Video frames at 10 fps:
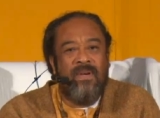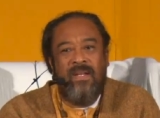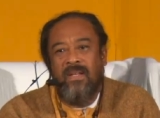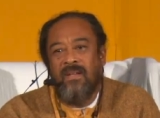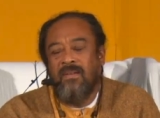
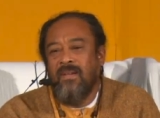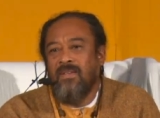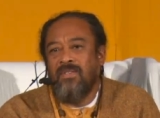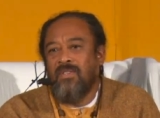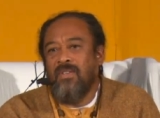finding
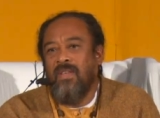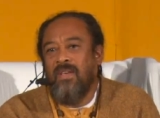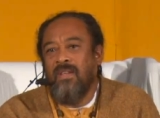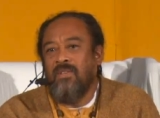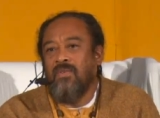such a
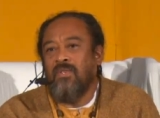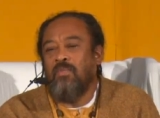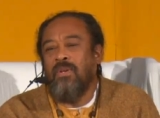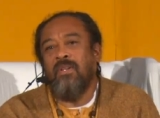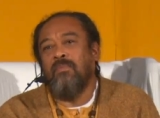thing that you are
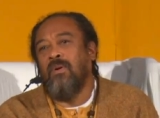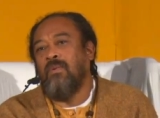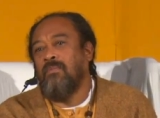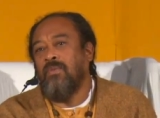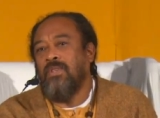speaking about,